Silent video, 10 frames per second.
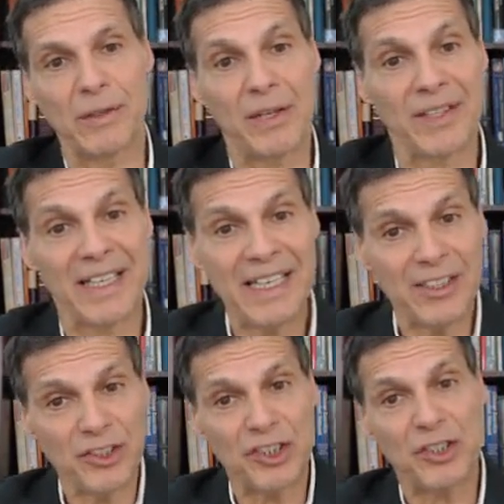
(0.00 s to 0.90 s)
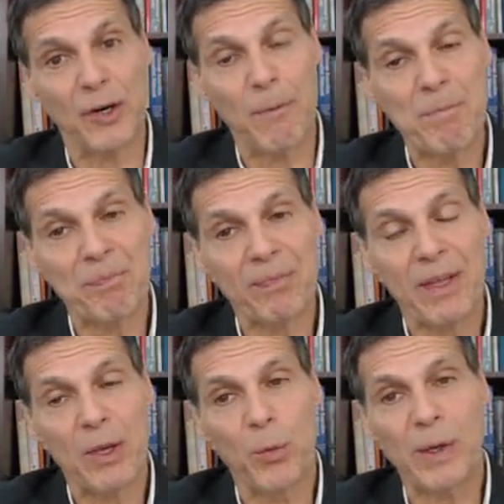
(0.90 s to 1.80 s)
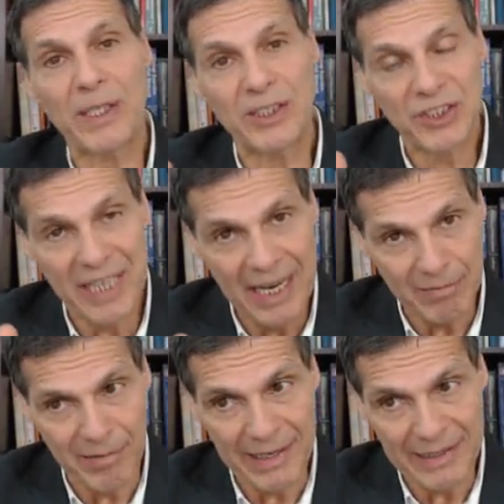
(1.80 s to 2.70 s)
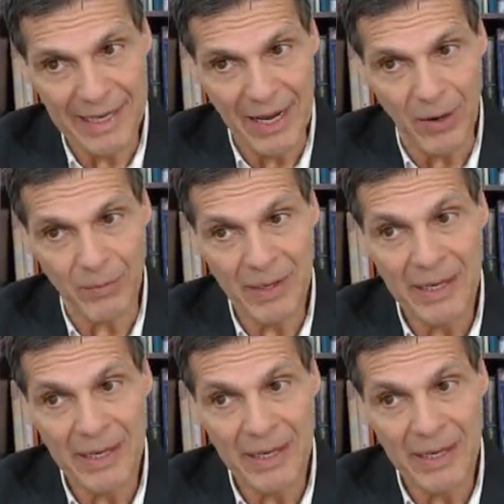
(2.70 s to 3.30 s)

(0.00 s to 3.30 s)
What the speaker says: Now the key is to know where you stand right now.